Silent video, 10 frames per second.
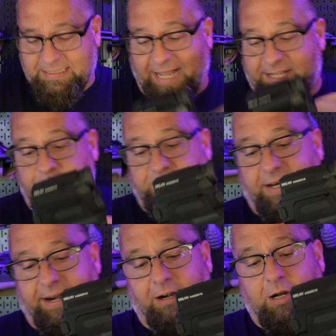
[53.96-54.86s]
I used
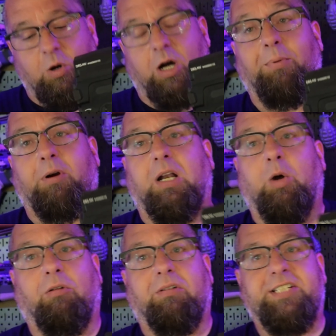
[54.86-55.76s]
an Arrow upper and
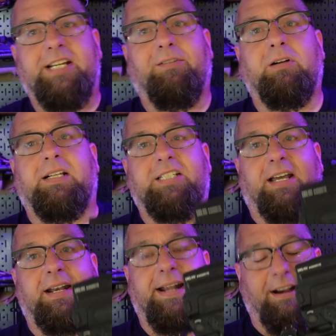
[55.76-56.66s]
lower receiver. It's
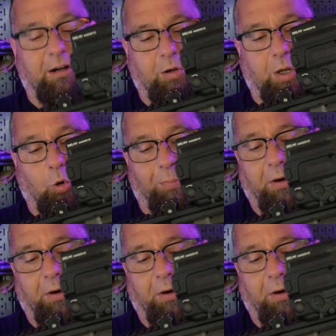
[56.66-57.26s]
got an Arrow lower